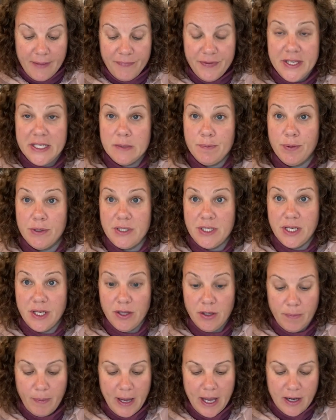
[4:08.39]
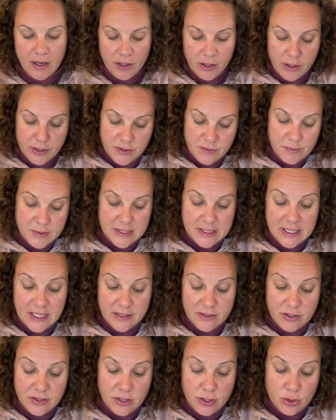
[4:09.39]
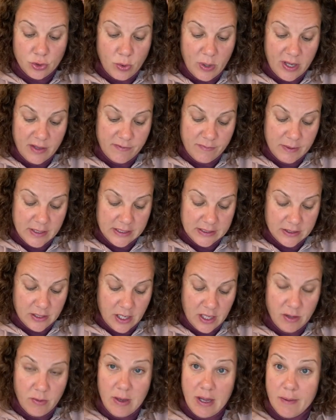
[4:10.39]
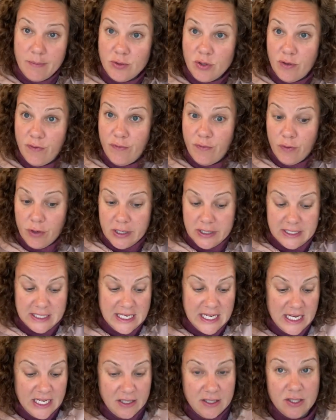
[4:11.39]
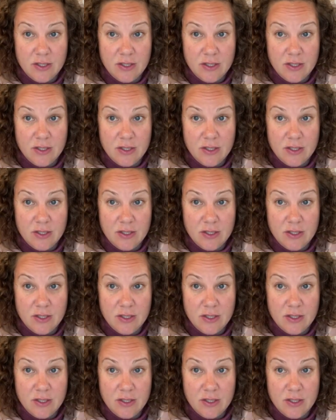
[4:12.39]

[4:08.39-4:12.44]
This particular pattern goes from 6 to 12 months all the way up to 14,